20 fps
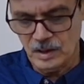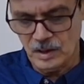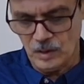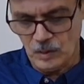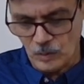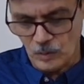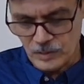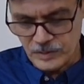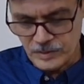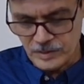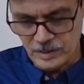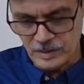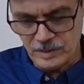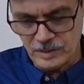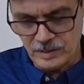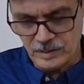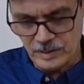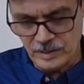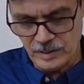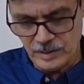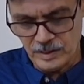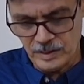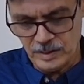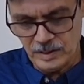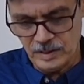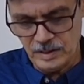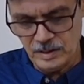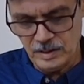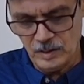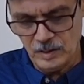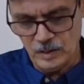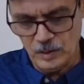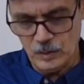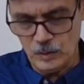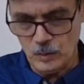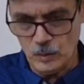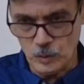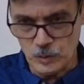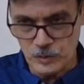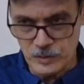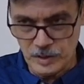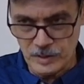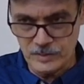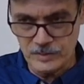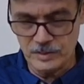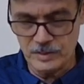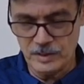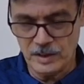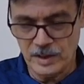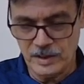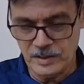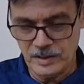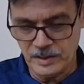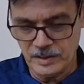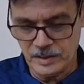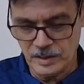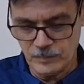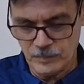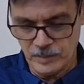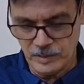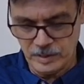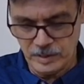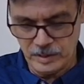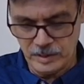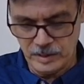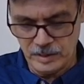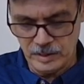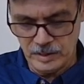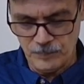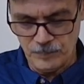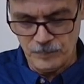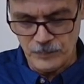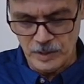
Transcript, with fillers: Rawlsian theory, Nozick's entitlement theory,